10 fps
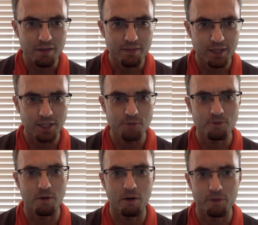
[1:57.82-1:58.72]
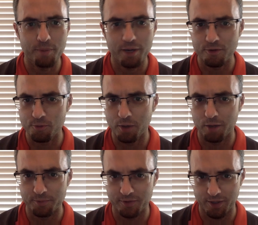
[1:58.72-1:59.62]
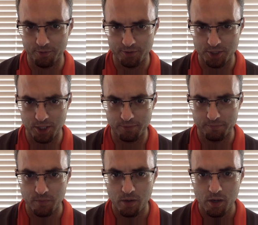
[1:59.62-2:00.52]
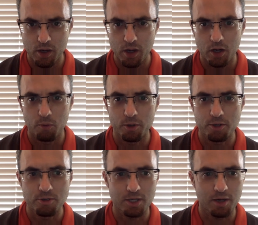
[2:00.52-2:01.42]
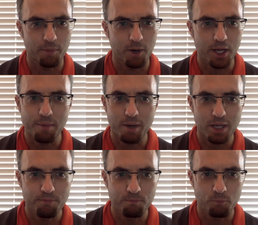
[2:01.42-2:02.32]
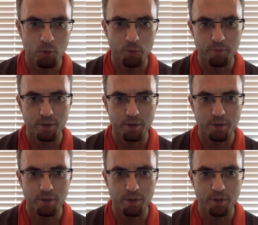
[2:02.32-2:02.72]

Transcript: Thank you to all the parents who helped us out this year. Whether you took up parking money, rode the